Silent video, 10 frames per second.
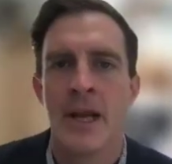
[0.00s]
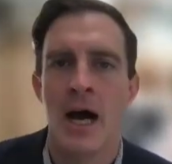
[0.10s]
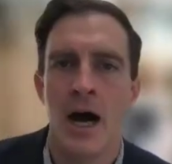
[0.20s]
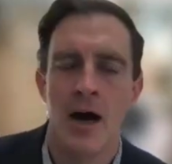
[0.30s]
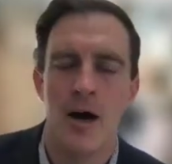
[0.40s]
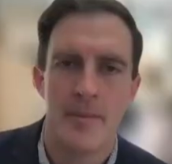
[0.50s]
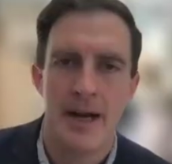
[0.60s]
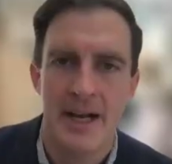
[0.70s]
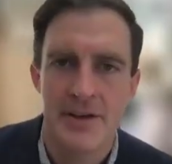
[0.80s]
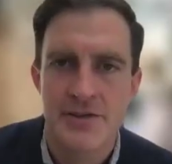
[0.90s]

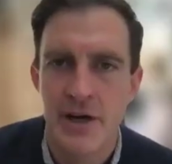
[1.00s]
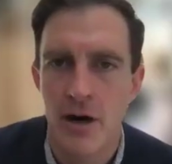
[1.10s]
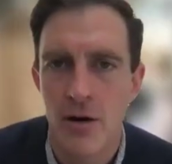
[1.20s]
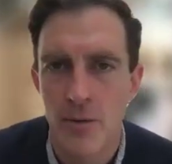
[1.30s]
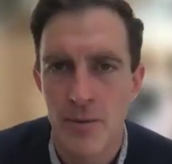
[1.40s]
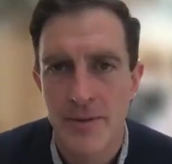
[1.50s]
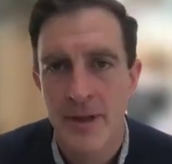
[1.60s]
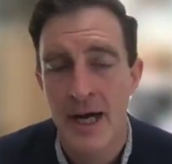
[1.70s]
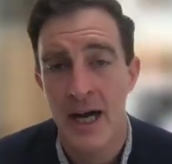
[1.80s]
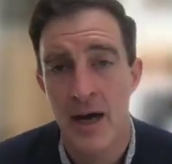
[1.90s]
And so
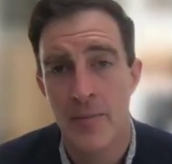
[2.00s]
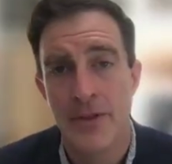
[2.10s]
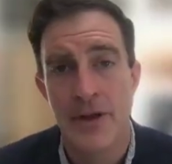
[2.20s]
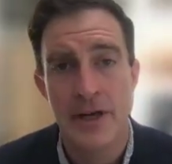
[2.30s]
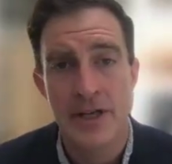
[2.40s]
there